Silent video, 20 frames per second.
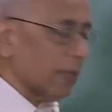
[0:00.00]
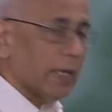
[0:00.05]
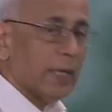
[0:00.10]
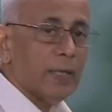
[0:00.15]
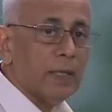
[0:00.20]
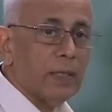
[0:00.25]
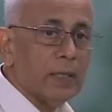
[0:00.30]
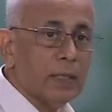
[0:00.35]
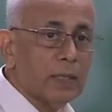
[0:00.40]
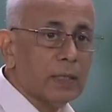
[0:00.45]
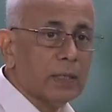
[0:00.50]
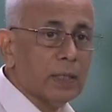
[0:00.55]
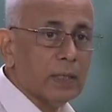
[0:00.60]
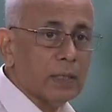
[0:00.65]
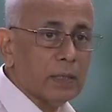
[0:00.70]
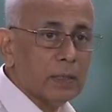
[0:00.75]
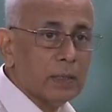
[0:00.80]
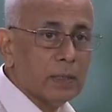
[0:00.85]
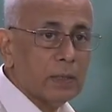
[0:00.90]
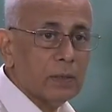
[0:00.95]
radial
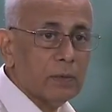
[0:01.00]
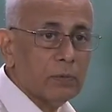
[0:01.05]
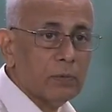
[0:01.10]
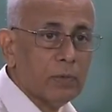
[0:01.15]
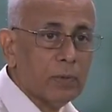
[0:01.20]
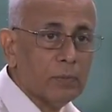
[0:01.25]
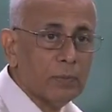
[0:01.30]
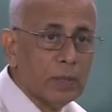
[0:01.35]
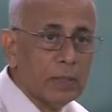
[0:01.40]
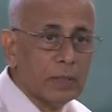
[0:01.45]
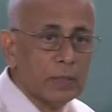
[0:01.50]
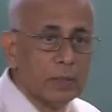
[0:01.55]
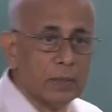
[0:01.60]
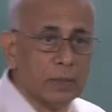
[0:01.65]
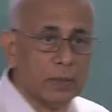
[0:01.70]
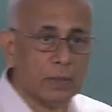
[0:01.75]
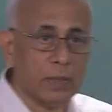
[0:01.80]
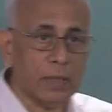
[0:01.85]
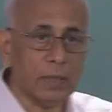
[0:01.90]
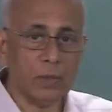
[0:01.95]
distance from this
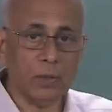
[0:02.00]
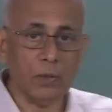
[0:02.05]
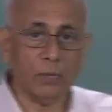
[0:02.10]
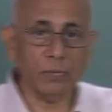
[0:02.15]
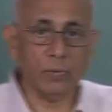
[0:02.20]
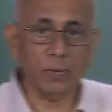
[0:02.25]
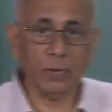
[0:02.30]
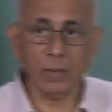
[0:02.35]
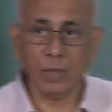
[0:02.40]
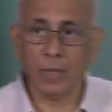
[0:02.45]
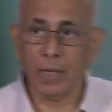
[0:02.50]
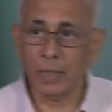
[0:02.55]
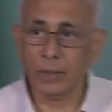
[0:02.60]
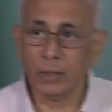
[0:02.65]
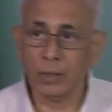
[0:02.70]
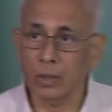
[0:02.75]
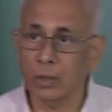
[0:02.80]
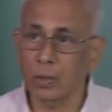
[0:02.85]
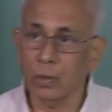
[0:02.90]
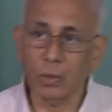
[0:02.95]
center of
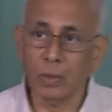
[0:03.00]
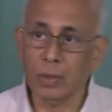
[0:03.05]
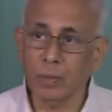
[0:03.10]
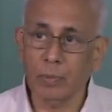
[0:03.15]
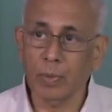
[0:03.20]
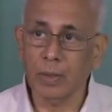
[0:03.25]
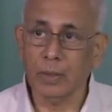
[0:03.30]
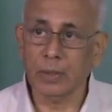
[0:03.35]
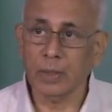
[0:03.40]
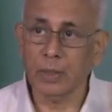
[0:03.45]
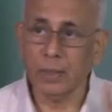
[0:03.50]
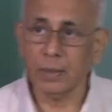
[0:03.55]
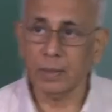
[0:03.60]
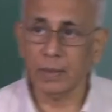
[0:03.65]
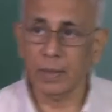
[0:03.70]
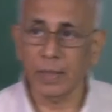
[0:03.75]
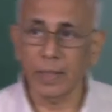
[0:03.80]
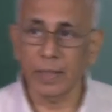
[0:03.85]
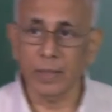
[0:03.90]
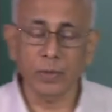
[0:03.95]
attraction or repulsion as
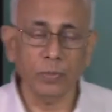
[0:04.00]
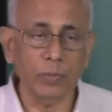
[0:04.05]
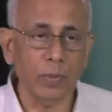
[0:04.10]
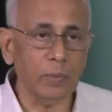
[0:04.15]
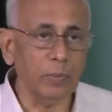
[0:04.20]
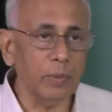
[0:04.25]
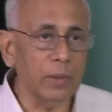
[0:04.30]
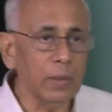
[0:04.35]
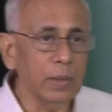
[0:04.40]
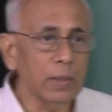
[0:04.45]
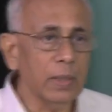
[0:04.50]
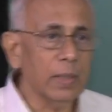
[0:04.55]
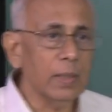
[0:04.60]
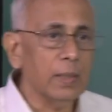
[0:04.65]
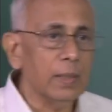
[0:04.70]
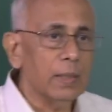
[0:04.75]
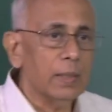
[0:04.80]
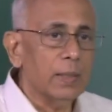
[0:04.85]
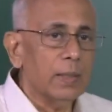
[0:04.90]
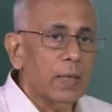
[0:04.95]
the case may be.
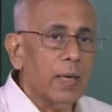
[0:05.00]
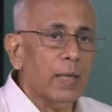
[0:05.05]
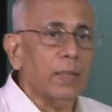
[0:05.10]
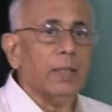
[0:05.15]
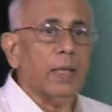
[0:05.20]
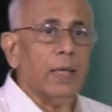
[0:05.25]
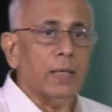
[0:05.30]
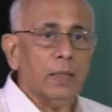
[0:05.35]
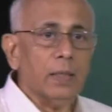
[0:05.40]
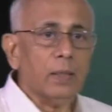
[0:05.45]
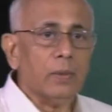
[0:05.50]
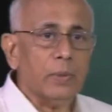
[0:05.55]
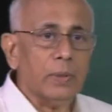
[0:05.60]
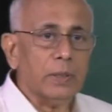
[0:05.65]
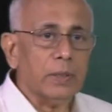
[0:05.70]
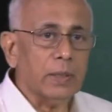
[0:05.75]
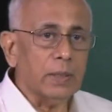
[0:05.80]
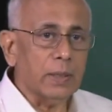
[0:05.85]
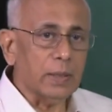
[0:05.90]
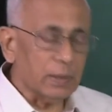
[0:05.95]
And then the
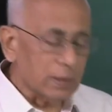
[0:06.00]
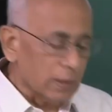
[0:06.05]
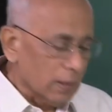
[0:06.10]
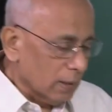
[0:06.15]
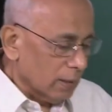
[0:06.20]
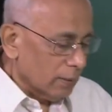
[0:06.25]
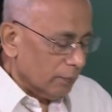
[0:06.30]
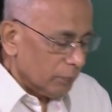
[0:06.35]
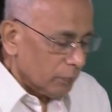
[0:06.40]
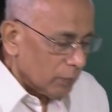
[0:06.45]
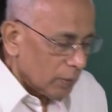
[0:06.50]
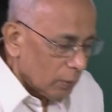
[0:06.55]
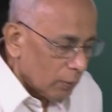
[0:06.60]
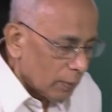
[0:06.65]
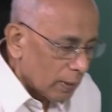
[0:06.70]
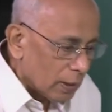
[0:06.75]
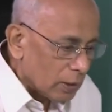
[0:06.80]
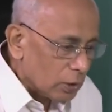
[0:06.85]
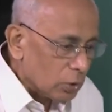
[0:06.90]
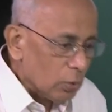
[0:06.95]
question is,
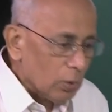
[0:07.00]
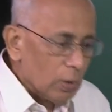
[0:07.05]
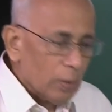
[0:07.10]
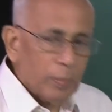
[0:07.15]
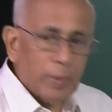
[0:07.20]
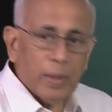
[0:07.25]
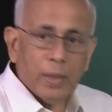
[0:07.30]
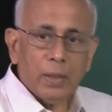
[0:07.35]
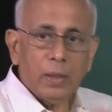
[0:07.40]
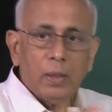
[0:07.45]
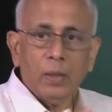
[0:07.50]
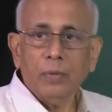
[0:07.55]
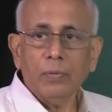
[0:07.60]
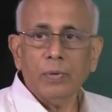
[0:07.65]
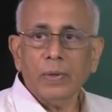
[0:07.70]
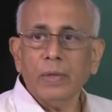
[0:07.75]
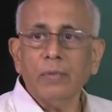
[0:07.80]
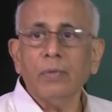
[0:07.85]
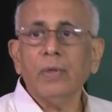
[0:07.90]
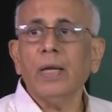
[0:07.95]
when I shoot a particle of
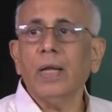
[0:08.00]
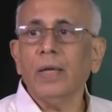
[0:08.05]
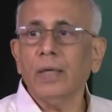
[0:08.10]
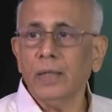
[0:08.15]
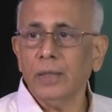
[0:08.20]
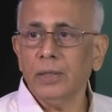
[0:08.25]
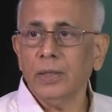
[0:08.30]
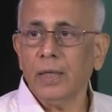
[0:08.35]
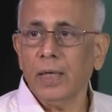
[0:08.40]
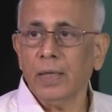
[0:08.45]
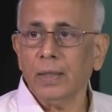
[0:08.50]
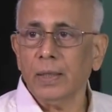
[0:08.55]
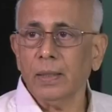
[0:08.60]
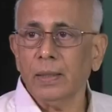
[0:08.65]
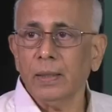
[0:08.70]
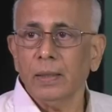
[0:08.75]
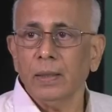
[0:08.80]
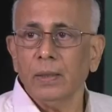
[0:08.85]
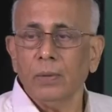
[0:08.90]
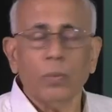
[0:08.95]
a given energy at it,
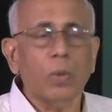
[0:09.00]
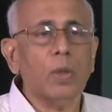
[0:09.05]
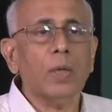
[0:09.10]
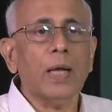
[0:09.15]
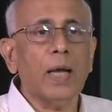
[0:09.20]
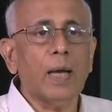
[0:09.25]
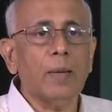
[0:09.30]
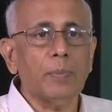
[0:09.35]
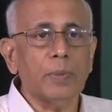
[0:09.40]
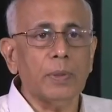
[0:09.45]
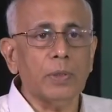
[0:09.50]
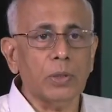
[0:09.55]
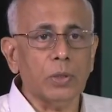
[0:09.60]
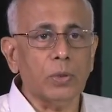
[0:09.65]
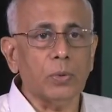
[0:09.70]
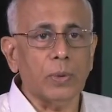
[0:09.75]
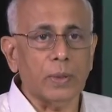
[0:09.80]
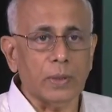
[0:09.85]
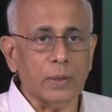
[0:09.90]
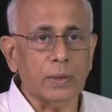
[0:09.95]
what happens
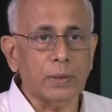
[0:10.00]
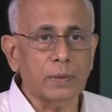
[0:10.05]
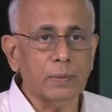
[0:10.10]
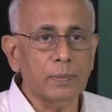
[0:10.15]
to it?